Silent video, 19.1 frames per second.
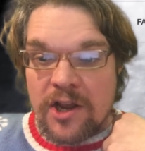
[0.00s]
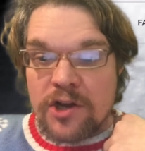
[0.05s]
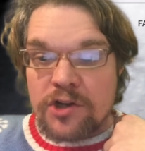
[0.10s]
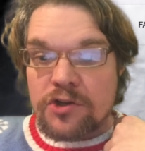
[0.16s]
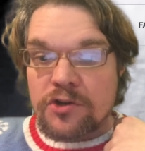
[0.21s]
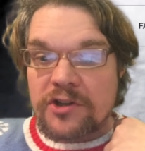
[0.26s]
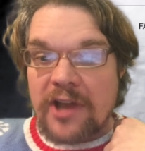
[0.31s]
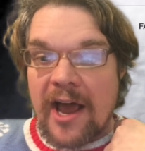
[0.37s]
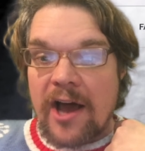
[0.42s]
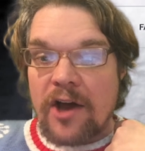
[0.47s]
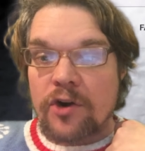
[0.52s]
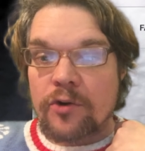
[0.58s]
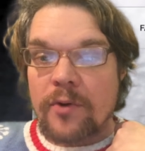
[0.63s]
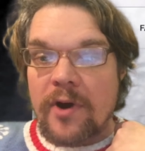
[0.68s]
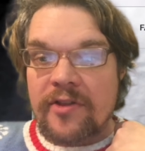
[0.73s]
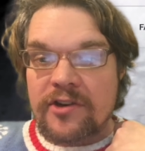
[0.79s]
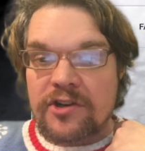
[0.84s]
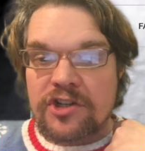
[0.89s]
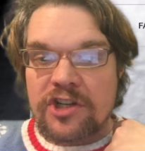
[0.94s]
Shows how to
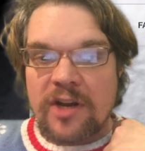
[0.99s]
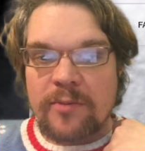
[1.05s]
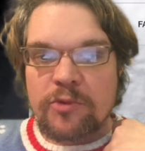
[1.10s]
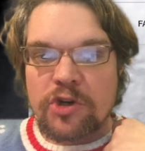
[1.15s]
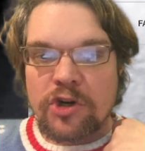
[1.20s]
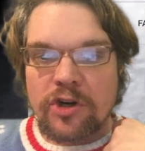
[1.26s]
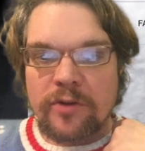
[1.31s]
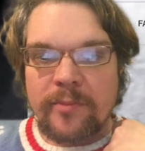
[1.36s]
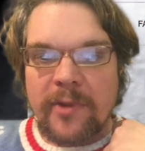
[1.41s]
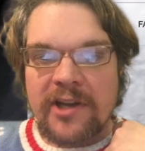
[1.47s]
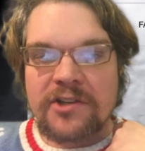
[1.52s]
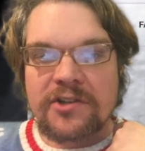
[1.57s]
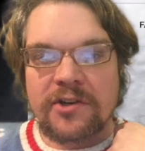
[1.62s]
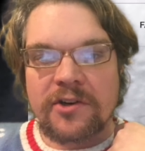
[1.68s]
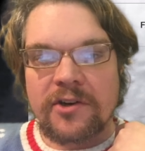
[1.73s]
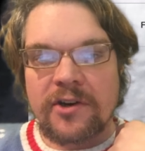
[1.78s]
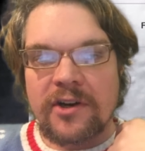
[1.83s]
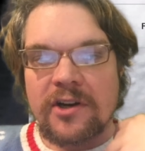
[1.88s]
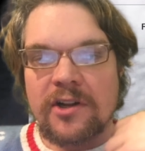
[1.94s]
run the ship turn by
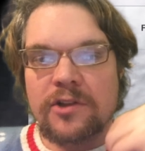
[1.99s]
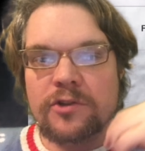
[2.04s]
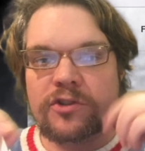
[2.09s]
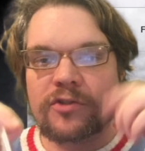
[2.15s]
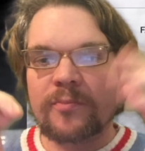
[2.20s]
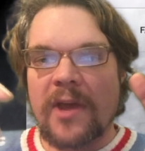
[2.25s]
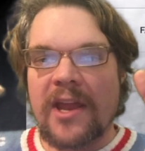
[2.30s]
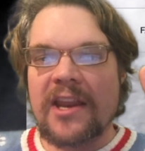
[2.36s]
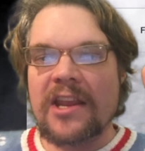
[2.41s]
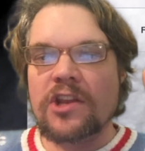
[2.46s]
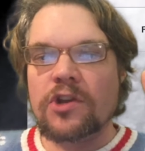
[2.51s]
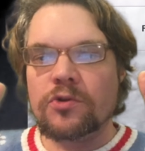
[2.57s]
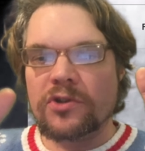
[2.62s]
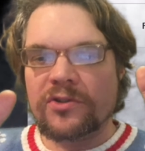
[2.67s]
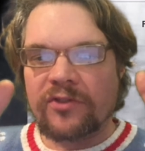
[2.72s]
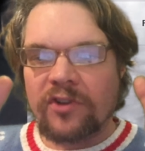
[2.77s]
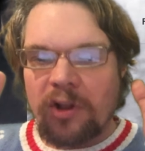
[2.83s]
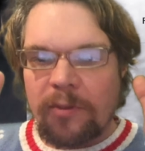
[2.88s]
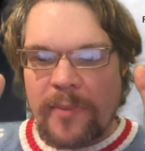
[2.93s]
turn and includes many
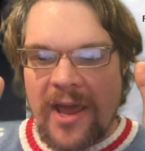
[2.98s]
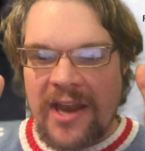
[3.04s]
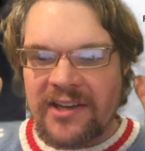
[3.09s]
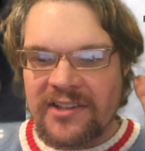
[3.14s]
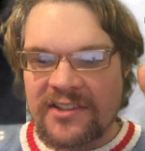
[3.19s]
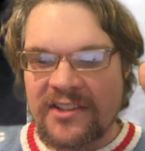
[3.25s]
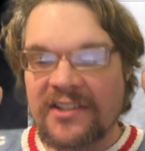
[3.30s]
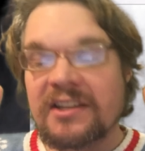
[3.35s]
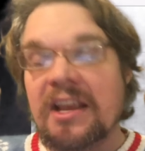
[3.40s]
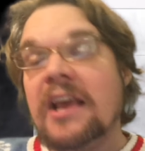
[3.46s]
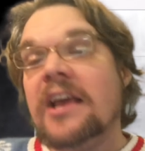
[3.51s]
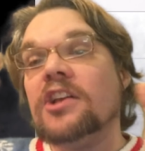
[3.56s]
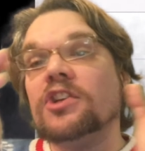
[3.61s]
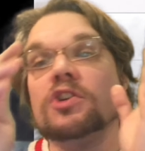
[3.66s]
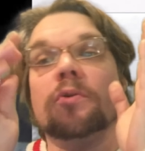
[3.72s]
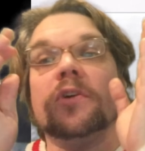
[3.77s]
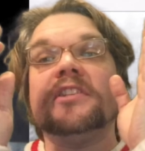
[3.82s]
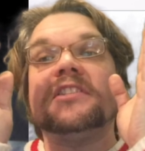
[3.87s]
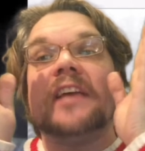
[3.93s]
useful appendices.
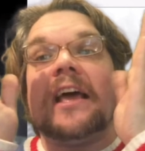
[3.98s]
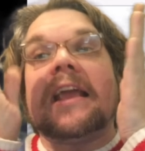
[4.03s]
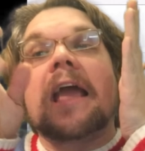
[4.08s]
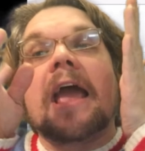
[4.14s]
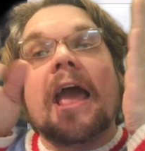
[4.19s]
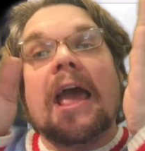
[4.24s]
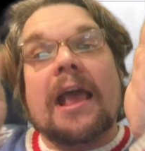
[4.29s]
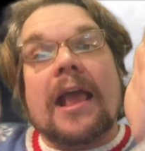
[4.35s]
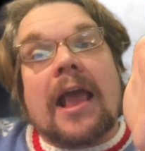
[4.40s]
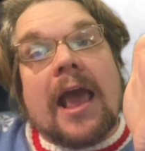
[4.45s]
So it's like, hey,